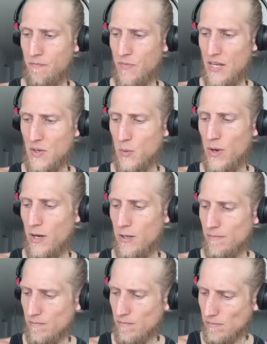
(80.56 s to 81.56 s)
as
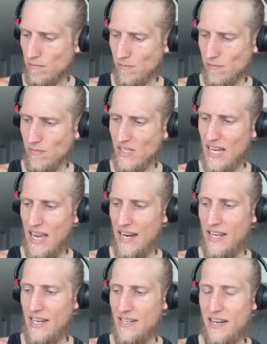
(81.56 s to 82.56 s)
well and
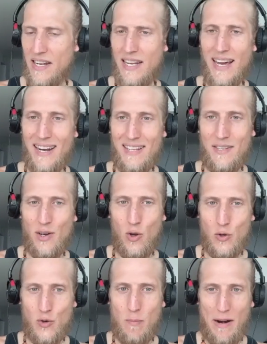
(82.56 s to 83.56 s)
he said he got into
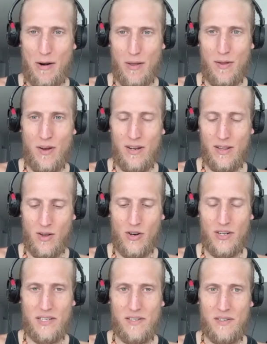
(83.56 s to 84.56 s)
ultra marathon, long
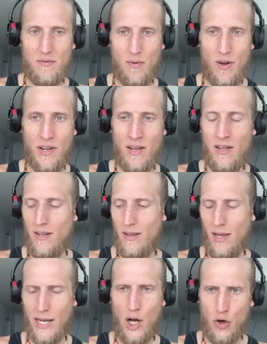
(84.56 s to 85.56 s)
distance running,
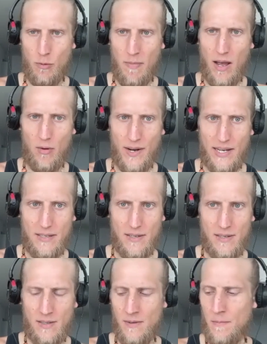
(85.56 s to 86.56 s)
like 100 mile
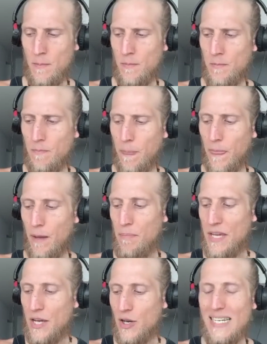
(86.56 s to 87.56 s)
races,
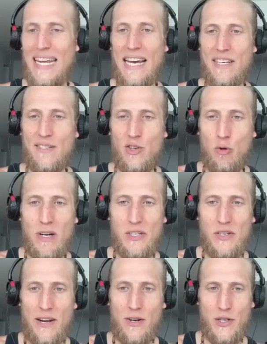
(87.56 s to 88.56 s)
because he had so much
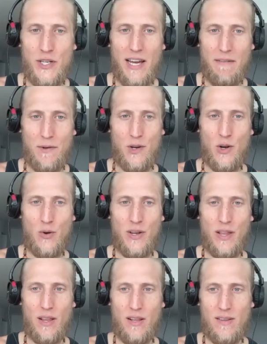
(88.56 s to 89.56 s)
energy after
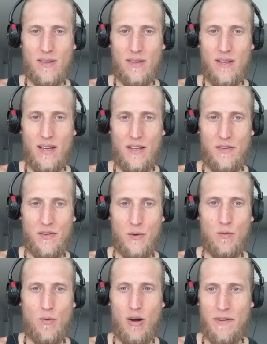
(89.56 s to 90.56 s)
going into
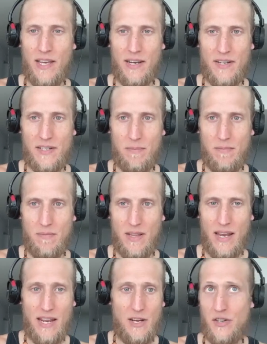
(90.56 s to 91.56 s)
raw veganism that
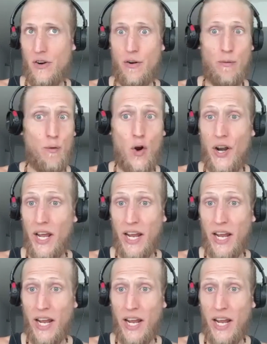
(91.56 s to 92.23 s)
he just started running.